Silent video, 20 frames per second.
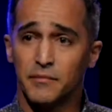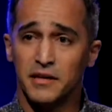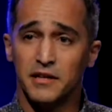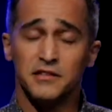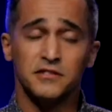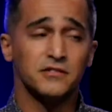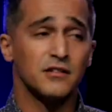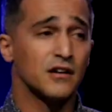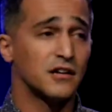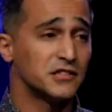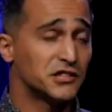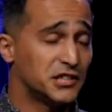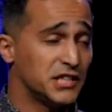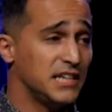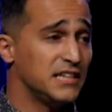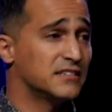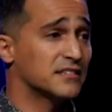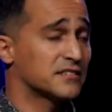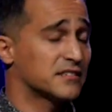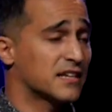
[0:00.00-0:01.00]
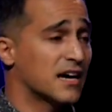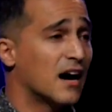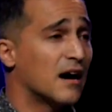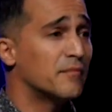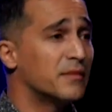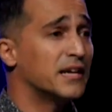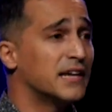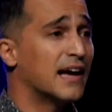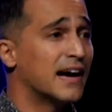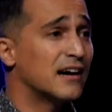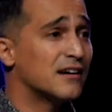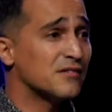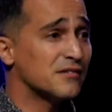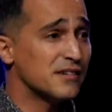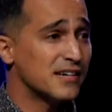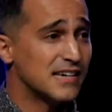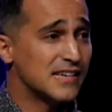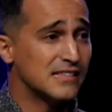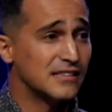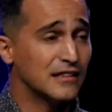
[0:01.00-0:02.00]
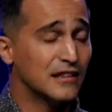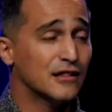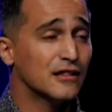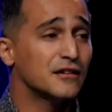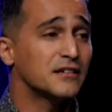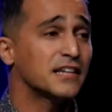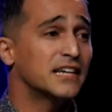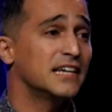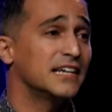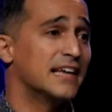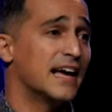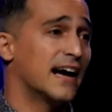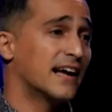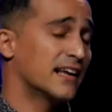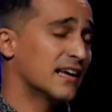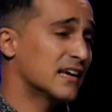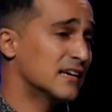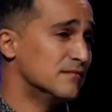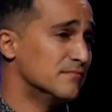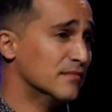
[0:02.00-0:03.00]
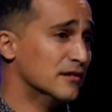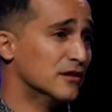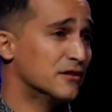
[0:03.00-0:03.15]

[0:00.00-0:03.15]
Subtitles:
he saw Jesus coming out and looking at him,